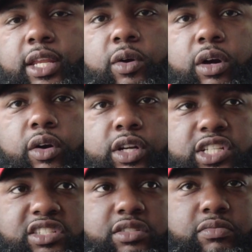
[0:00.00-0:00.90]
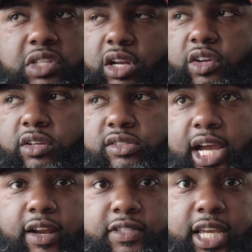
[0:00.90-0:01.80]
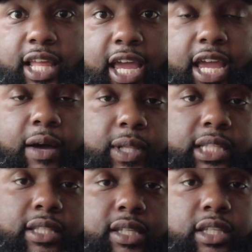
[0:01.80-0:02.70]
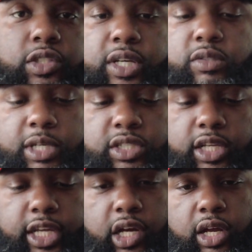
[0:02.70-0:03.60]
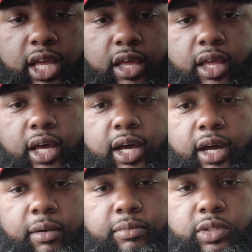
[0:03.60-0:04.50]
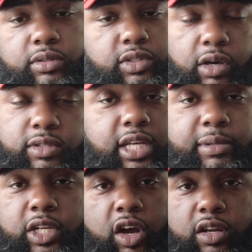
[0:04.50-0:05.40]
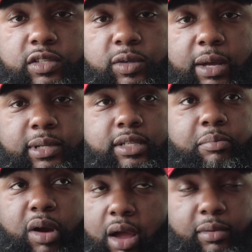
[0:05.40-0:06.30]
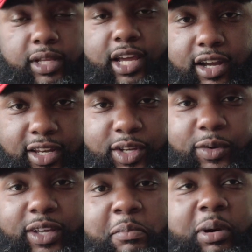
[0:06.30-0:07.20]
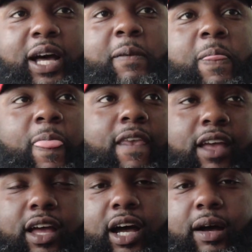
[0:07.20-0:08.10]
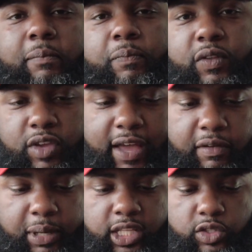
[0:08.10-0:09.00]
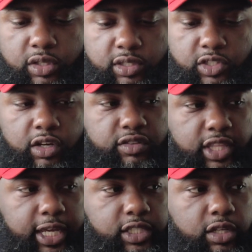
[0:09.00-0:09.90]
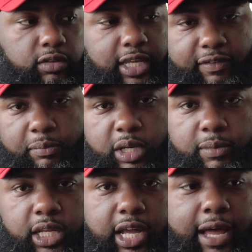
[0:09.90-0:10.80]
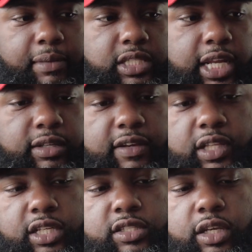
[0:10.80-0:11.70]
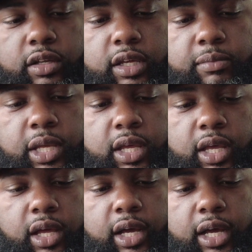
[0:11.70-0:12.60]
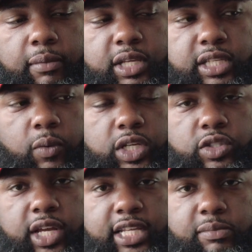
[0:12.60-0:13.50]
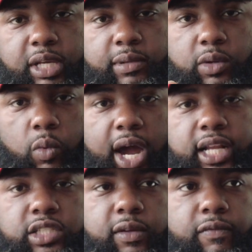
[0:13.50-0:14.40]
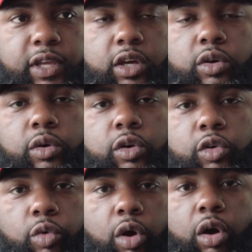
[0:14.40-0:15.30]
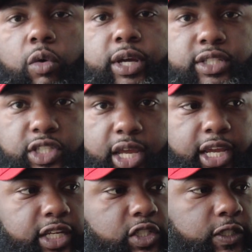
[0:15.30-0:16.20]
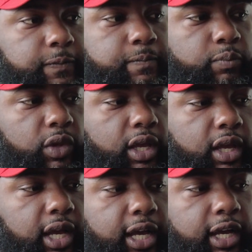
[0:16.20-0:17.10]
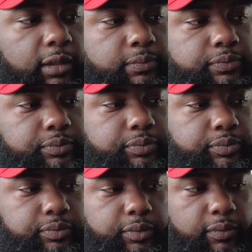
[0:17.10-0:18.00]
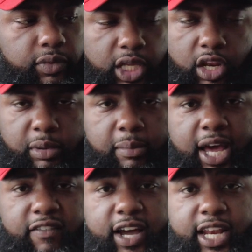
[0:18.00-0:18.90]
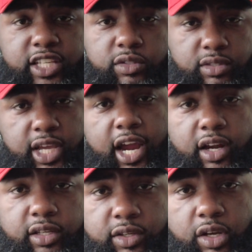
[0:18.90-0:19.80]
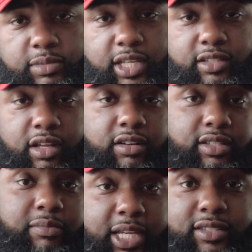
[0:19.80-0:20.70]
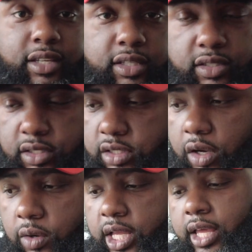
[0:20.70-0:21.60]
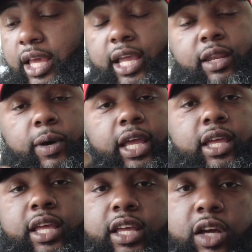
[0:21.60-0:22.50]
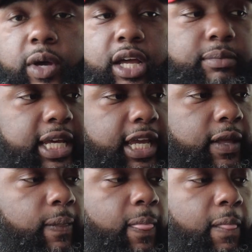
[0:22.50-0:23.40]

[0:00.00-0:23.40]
Or just, you know, your desire of saying like, hey, I would like to see this transmission in there. Don't tell me an auto swap because I'm probably not going to do it. But if you have opinions on certain things, you know, definitely put them in the comments and I'll definitely consider them because I want you guys to be able to watch the vehicle grow and change and, you know, be modified as you desire, you know what I'm saying, as long as it makes sense. So anyway, quick update.